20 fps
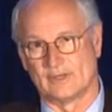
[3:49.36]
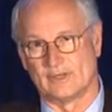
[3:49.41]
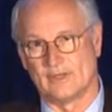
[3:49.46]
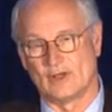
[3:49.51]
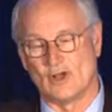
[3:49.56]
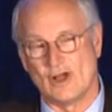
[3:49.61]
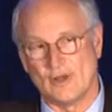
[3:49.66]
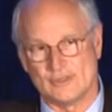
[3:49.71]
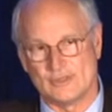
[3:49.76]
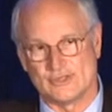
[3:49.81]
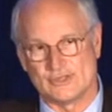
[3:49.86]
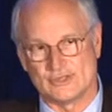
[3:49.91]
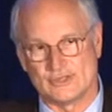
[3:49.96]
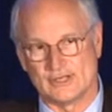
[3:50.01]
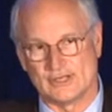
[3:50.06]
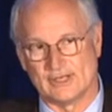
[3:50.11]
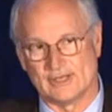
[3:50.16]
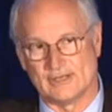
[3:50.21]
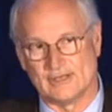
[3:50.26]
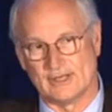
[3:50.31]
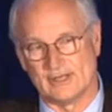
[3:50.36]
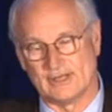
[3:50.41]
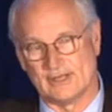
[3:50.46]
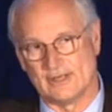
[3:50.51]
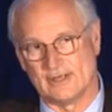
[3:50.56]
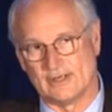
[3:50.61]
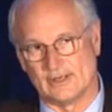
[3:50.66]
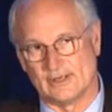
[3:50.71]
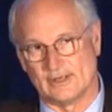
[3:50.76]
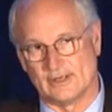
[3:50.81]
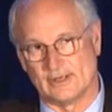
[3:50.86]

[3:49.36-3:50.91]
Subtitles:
compensate and